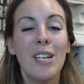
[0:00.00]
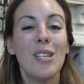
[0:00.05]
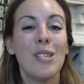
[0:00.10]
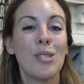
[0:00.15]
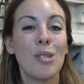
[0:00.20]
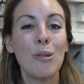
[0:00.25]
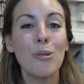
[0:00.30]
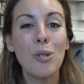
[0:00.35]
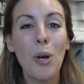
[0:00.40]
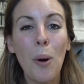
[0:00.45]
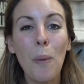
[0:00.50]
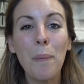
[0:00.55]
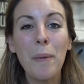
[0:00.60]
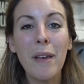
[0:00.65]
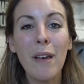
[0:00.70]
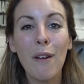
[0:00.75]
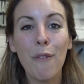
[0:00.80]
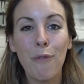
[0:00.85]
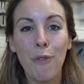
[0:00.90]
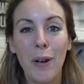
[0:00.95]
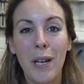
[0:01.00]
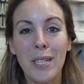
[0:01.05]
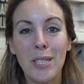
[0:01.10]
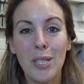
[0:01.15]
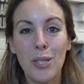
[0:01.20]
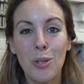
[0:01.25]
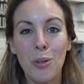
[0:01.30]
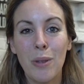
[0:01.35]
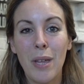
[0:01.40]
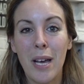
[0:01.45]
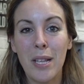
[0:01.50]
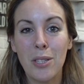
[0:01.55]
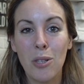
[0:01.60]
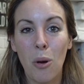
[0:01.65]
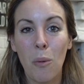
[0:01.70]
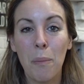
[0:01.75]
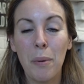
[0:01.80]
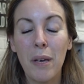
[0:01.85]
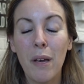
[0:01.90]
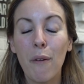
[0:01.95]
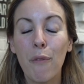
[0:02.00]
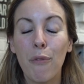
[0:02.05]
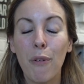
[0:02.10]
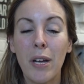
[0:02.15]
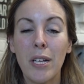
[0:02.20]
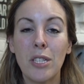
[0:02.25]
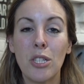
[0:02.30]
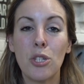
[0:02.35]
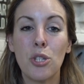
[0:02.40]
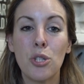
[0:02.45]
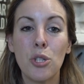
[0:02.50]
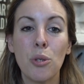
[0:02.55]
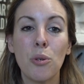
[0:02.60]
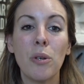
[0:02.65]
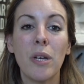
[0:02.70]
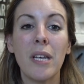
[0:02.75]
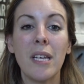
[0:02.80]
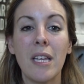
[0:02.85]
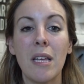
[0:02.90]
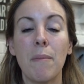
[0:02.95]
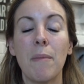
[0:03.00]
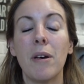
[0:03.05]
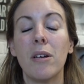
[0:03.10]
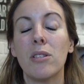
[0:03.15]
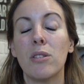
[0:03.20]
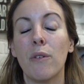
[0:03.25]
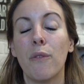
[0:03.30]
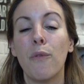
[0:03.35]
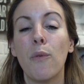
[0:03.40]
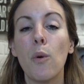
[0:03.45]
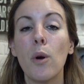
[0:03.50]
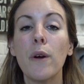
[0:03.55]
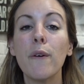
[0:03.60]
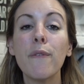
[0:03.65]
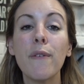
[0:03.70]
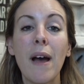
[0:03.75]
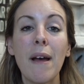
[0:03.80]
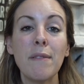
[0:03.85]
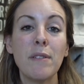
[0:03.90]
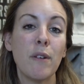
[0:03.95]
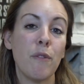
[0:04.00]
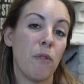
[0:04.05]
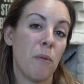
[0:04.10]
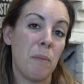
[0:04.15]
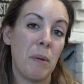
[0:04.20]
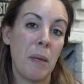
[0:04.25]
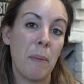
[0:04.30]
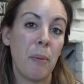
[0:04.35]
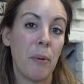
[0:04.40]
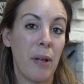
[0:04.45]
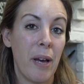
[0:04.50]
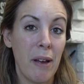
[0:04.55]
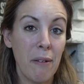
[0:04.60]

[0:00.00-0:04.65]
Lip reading: So don't be afraid to do that. Don't be afraid to shoot an email to 4 or 5 different people